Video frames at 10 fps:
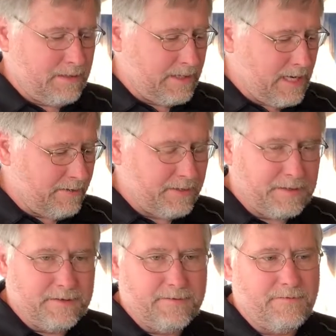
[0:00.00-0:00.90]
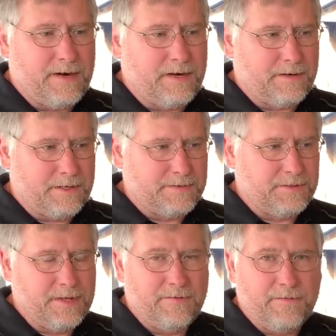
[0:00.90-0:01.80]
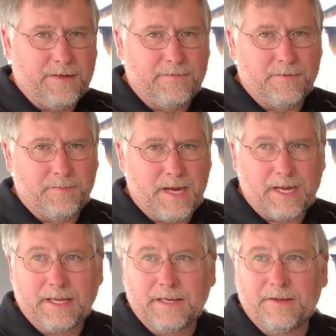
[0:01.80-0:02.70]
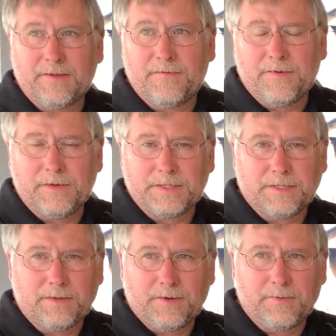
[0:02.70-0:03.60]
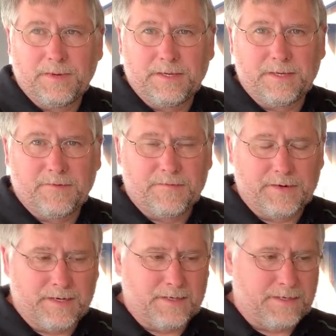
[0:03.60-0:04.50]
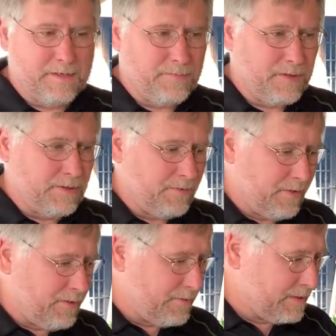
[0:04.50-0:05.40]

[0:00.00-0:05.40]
down into the fire gives you that flavor back into the food. So a little bit different than the typical low